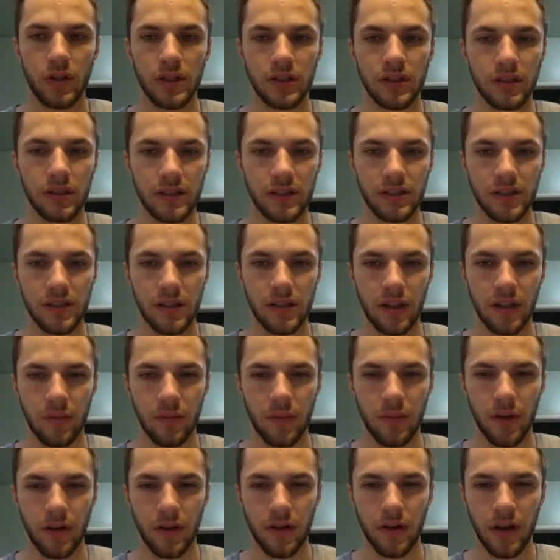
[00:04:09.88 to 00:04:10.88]
is listed on
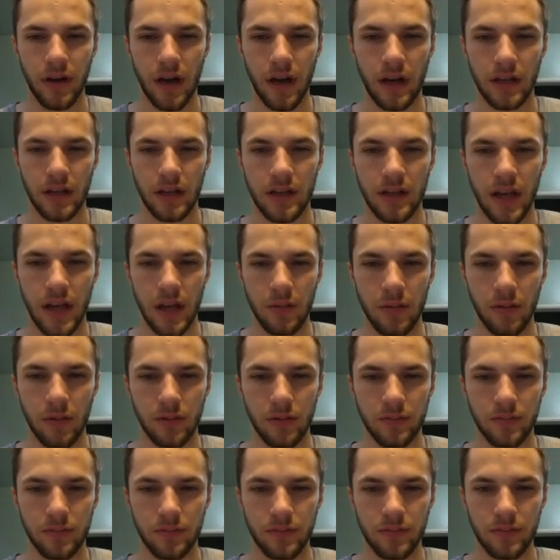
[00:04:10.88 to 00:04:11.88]
the periodic table.
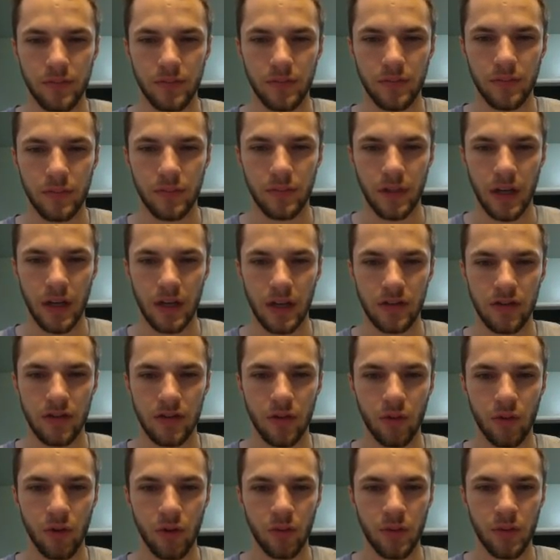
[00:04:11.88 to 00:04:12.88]
Okay, so
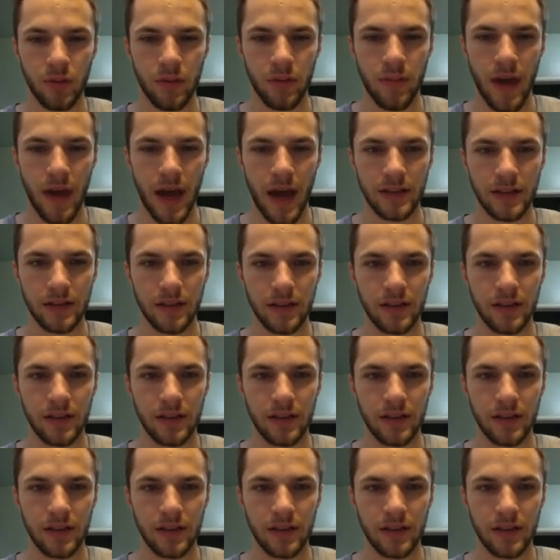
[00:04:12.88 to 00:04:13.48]
there will be a mass